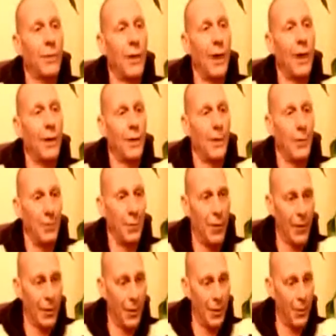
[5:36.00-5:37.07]
yeah, and
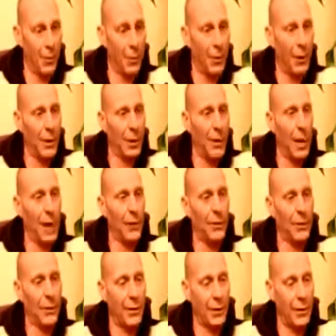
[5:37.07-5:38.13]
you're putting it
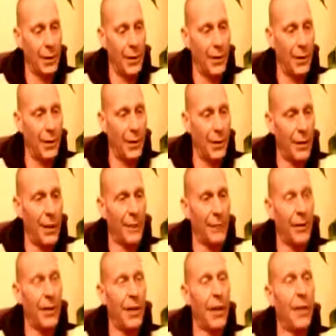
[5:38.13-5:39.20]
down, and as you send it as an
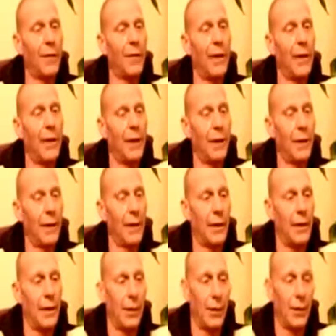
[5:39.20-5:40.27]
affidavit, and
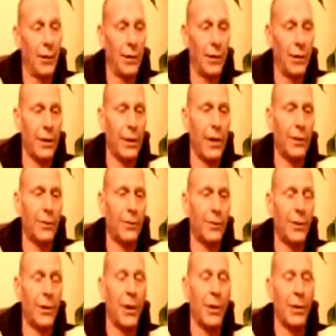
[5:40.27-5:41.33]
they note it down
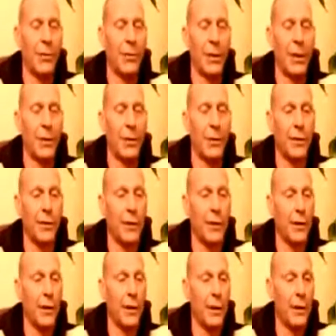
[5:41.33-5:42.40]
and put it on the record,
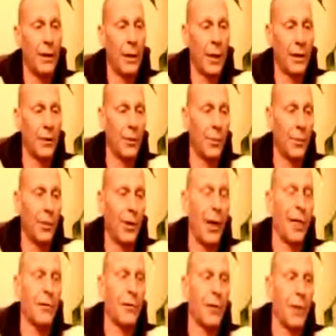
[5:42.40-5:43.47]
that is your
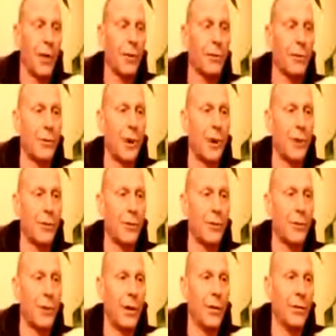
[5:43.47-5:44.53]
private contract.
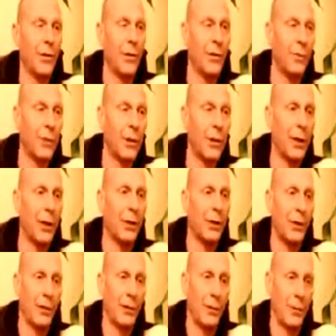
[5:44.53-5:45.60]
So anything you put
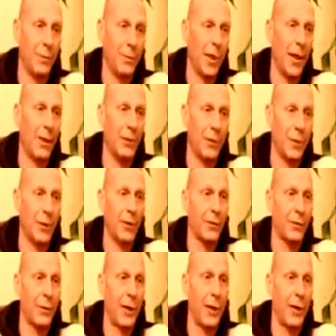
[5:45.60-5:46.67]
in your private
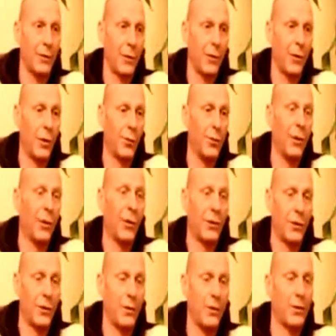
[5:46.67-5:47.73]
contract is your
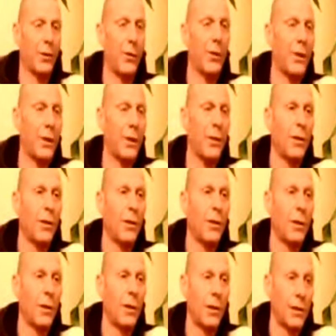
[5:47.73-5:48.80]
personal law,
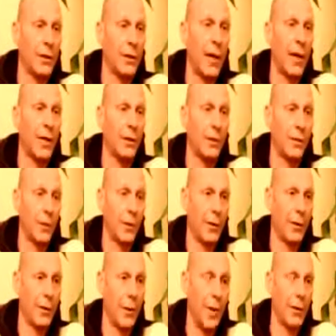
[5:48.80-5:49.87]
and it stands for
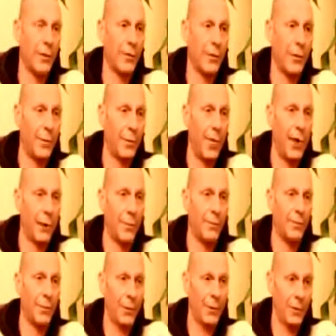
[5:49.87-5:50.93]
yourself, the
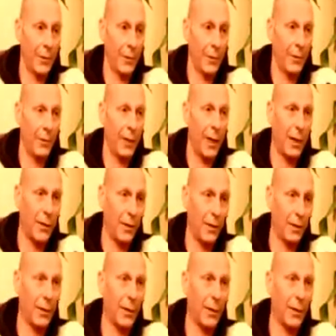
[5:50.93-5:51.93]
man, between the man and the